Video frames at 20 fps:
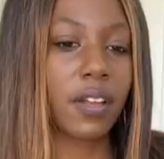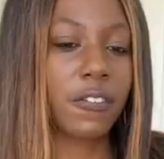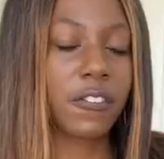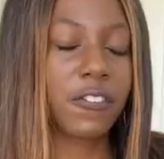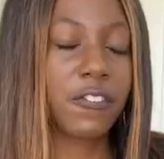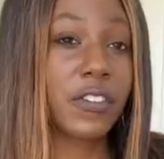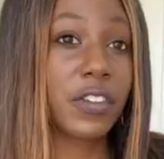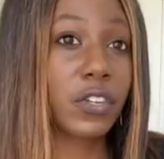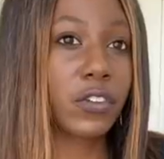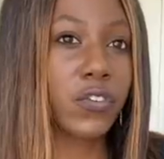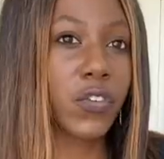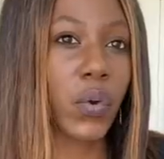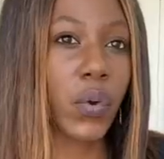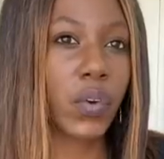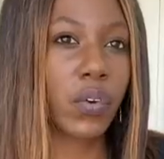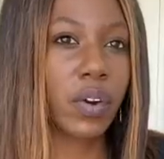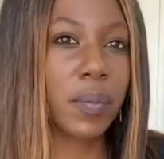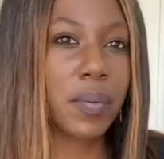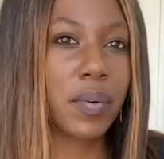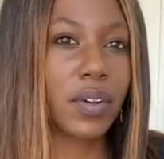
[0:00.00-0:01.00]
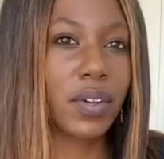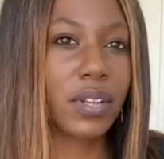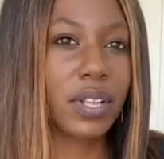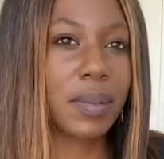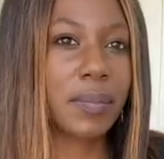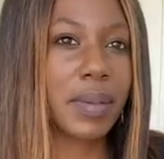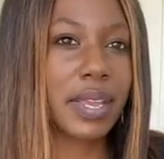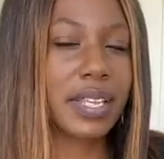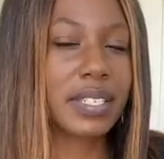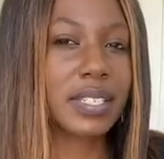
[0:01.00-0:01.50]
feel vulnerable. It
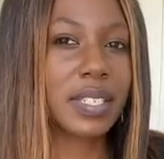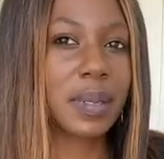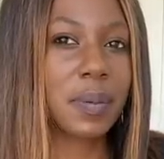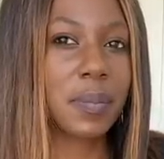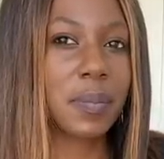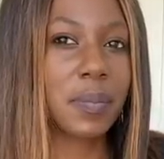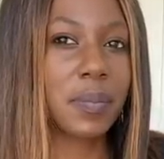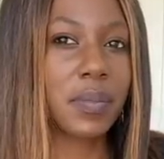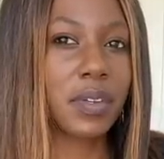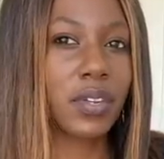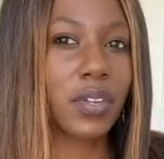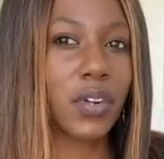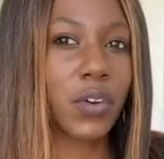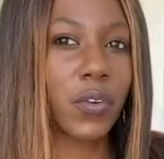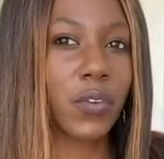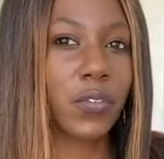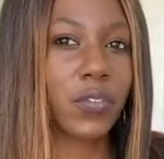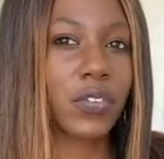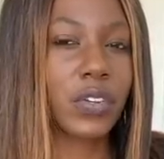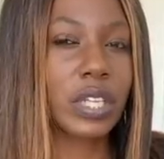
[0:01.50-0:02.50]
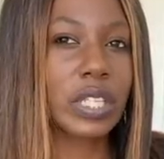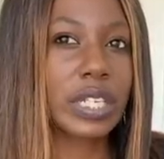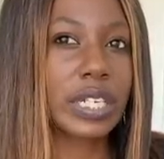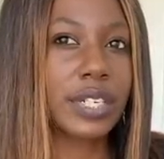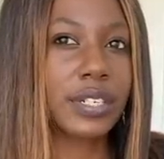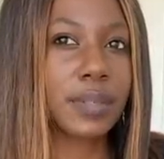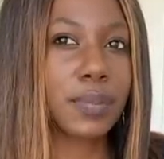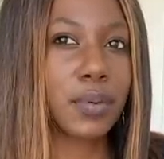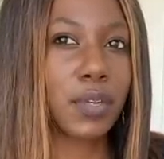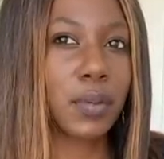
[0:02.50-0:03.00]
makes them, you know, feel the need
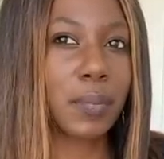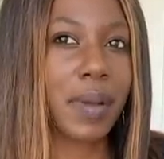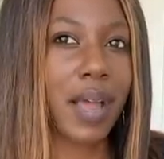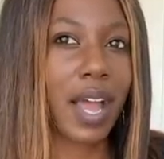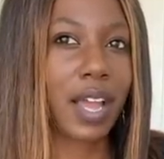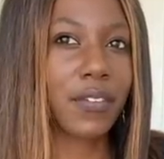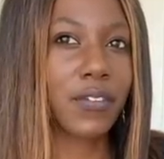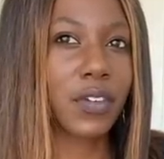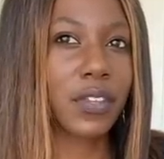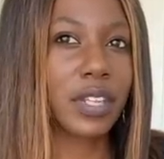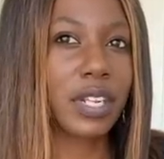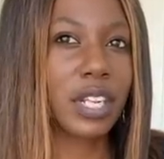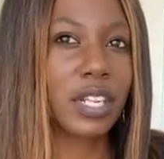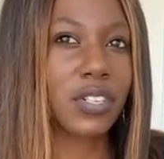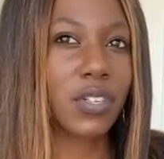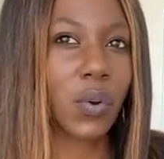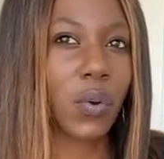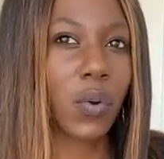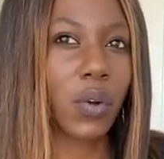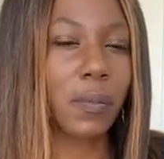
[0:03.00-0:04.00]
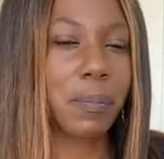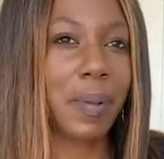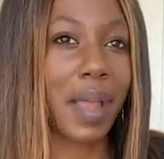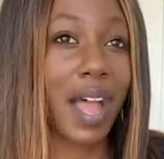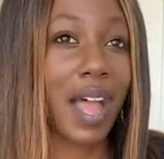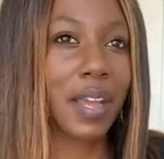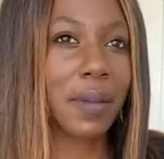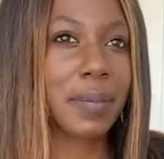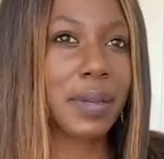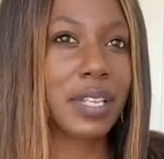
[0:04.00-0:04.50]
to pull back, feel the need to hold
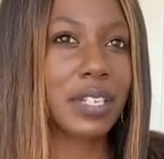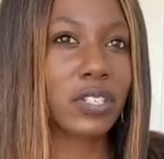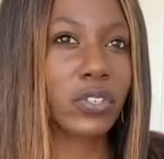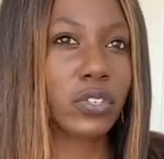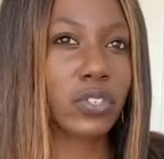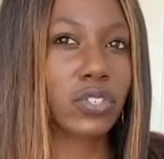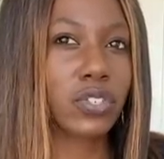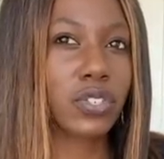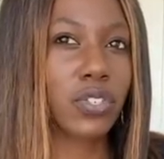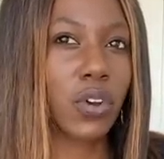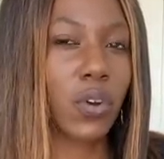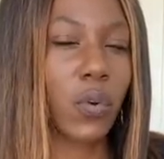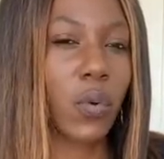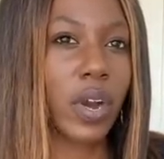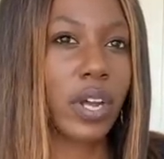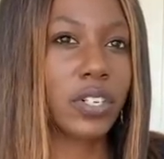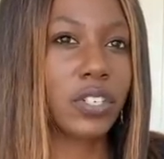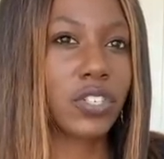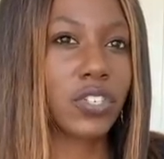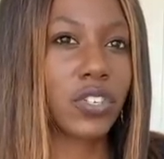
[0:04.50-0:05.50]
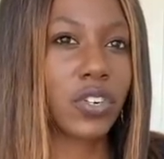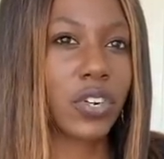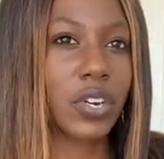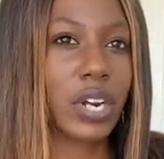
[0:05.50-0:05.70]
back, because they're so unsure